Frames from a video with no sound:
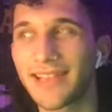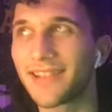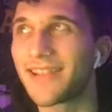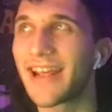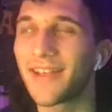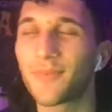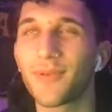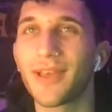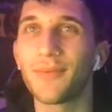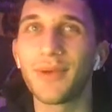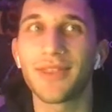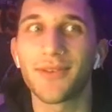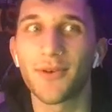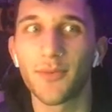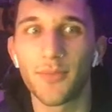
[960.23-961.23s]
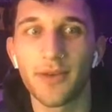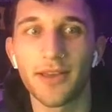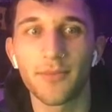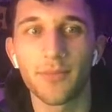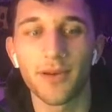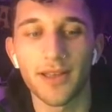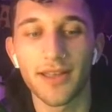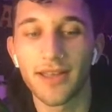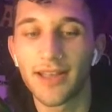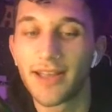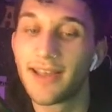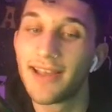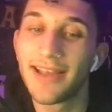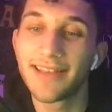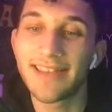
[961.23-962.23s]
the next play we throw a pick, but
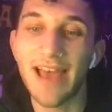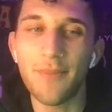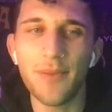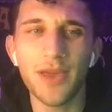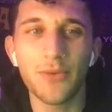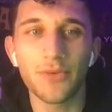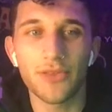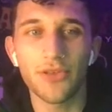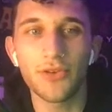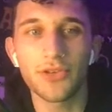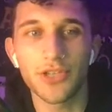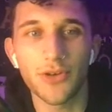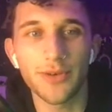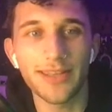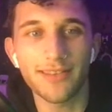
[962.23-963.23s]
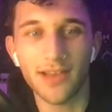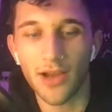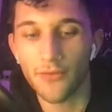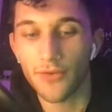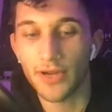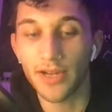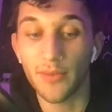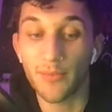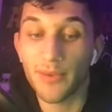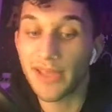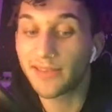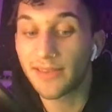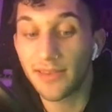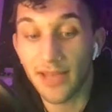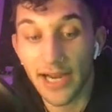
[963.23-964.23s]
that pick was huge. He's covering a
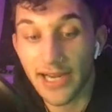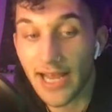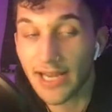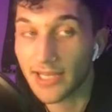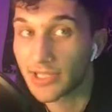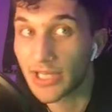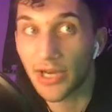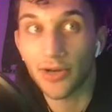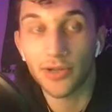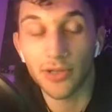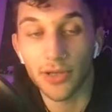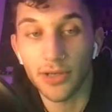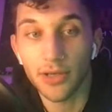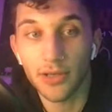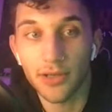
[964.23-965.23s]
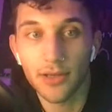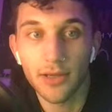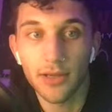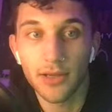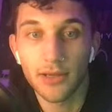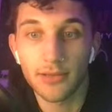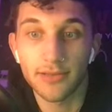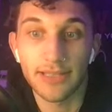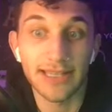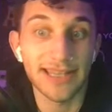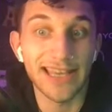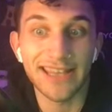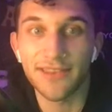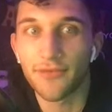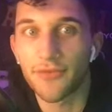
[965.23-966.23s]
big tight end and Jared Cook just
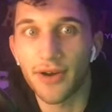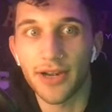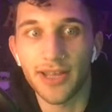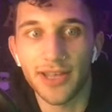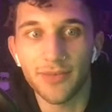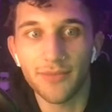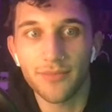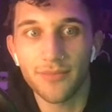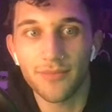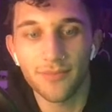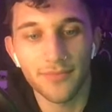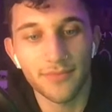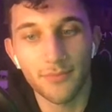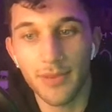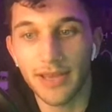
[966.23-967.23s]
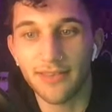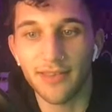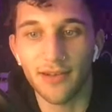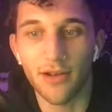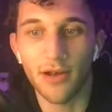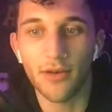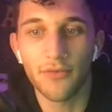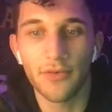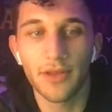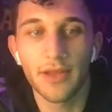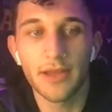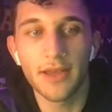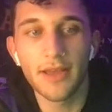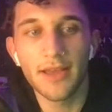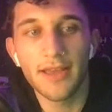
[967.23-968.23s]
gets in front of him, picks it off,
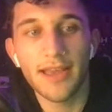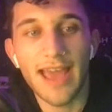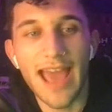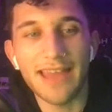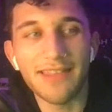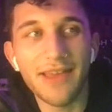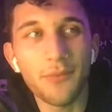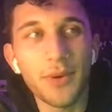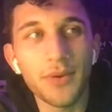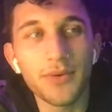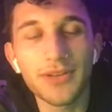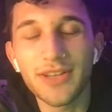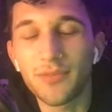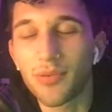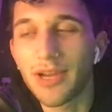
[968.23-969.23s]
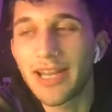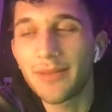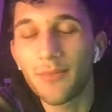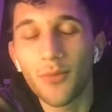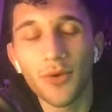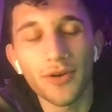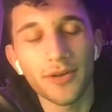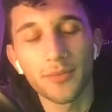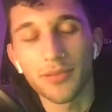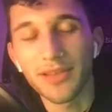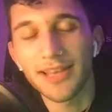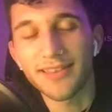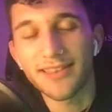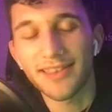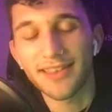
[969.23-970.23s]
and then we were just bringing him more in a
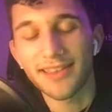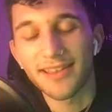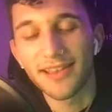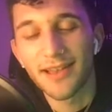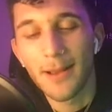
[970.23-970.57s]
blitz. And